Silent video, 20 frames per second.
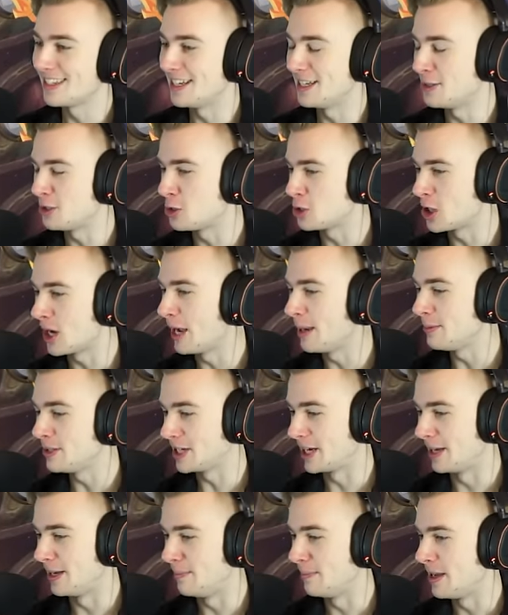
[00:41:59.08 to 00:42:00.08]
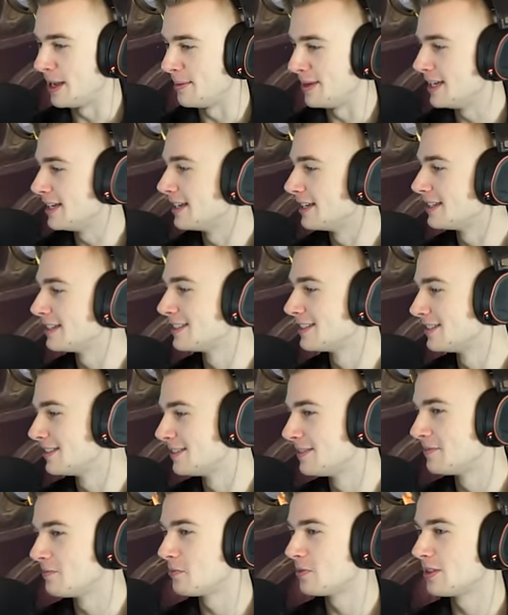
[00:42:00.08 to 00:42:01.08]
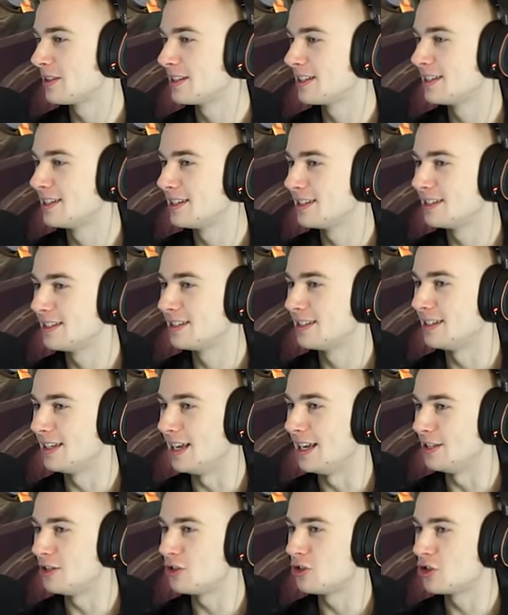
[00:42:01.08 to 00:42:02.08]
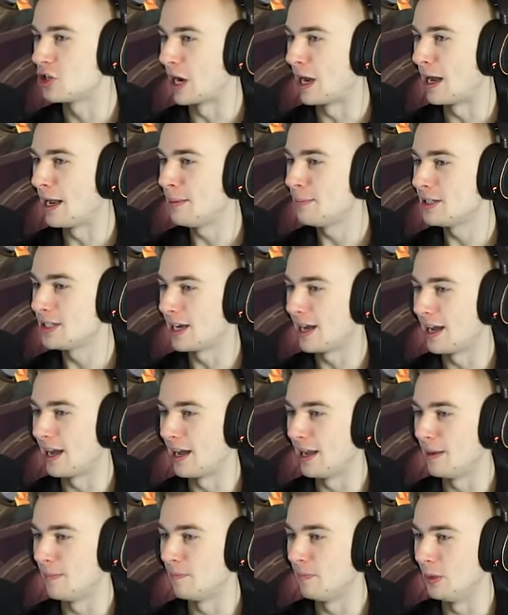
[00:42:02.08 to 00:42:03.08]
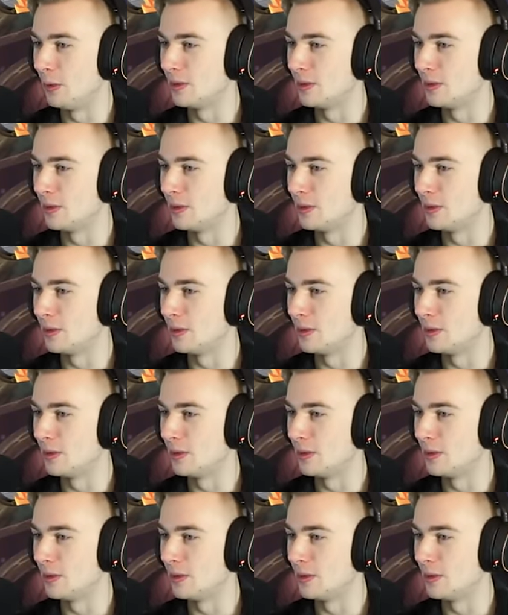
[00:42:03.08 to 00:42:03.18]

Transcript: It's chime time, baby. It's chime time.